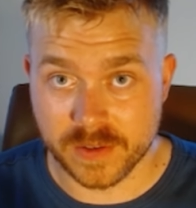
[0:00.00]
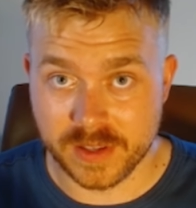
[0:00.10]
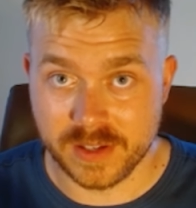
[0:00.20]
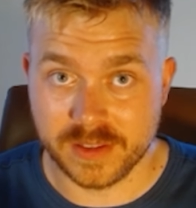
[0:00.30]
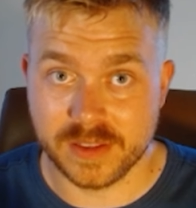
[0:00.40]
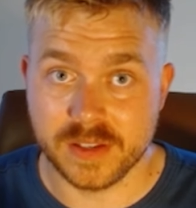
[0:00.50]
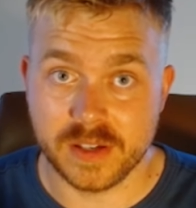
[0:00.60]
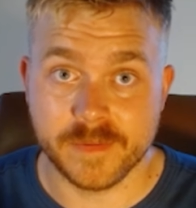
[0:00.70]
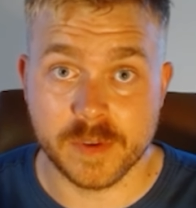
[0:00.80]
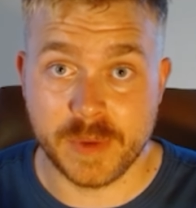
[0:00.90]
the
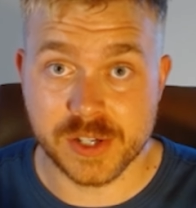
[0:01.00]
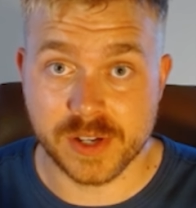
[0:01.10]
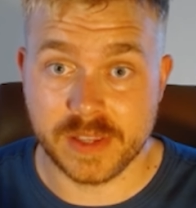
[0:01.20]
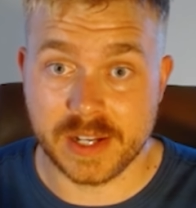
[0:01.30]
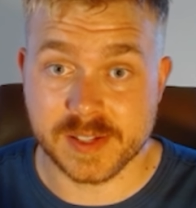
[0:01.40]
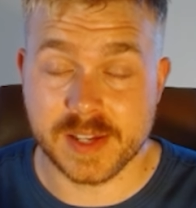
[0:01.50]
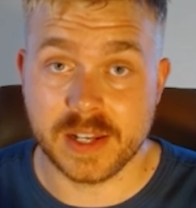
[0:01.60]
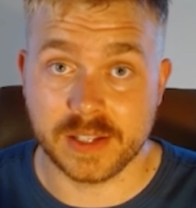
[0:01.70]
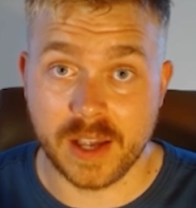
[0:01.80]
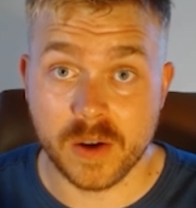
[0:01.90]
information that it's
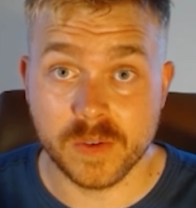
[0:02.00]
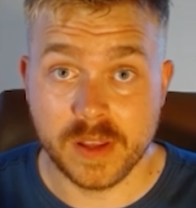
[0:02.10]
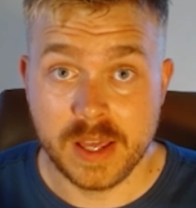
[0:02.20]
sending out